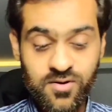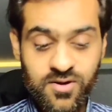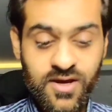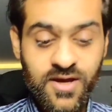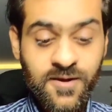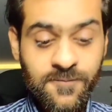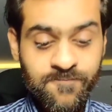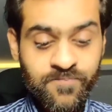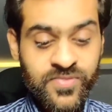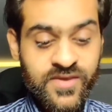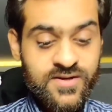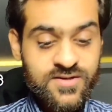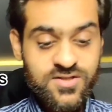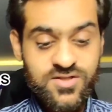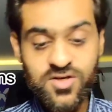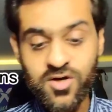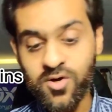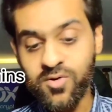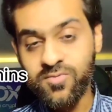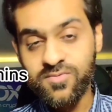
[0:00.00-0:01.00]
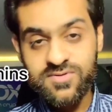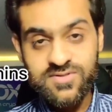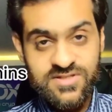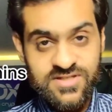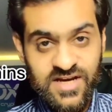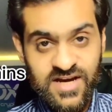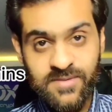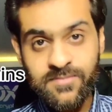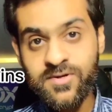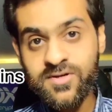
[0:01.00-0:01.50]
Okay, so
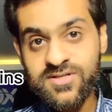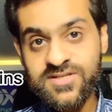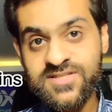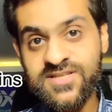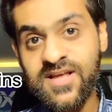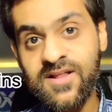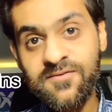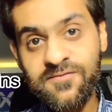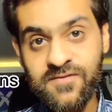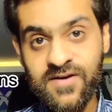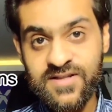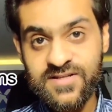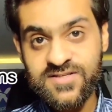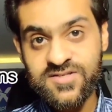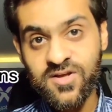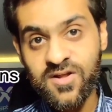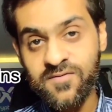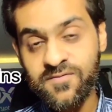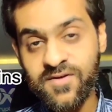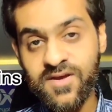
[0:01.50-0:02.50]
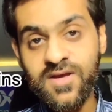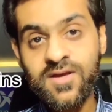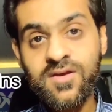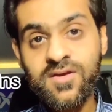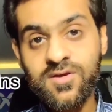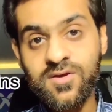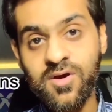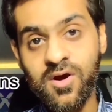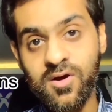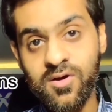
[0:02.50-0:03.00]
time yourself while
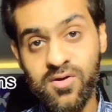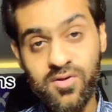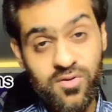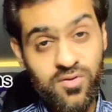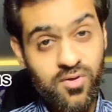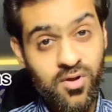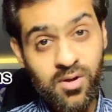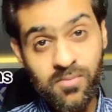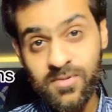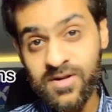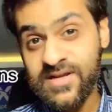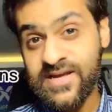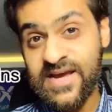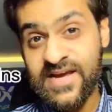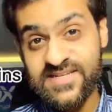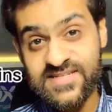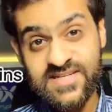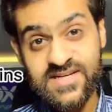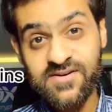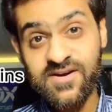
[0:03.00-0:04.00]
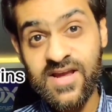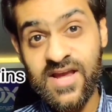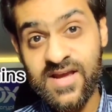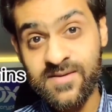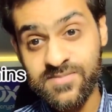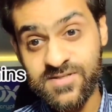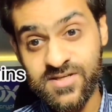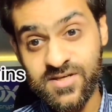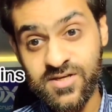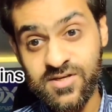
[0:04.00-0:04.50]
solving your normal category
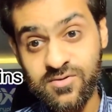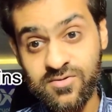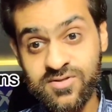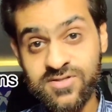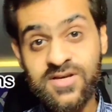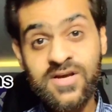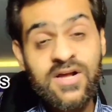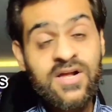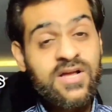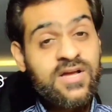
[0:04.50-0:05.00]
MCQs.